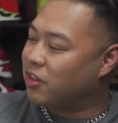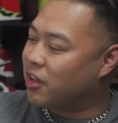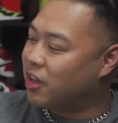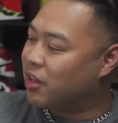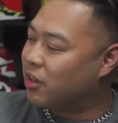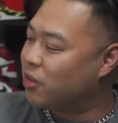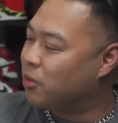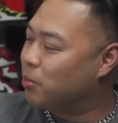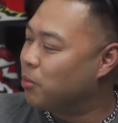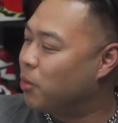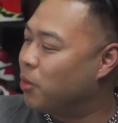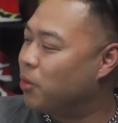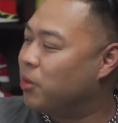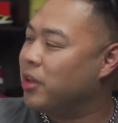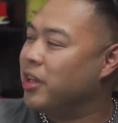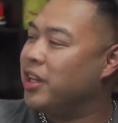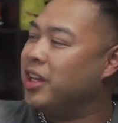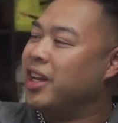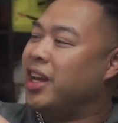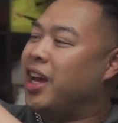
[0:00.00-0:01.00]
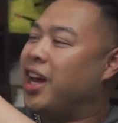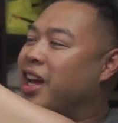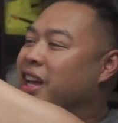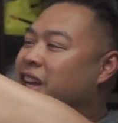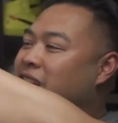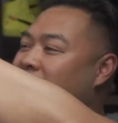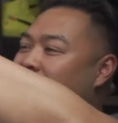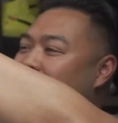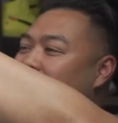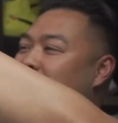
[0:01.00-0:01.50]
kind of small,
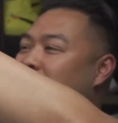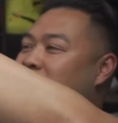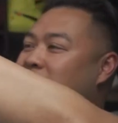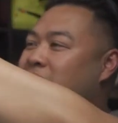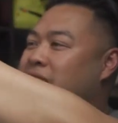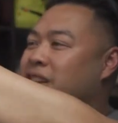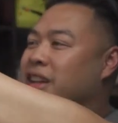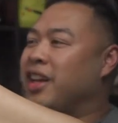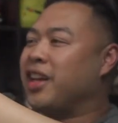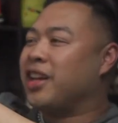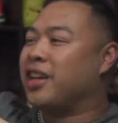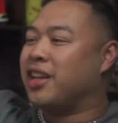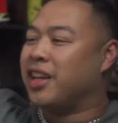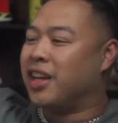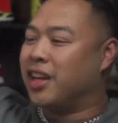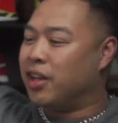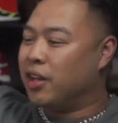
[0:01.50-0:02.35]
and like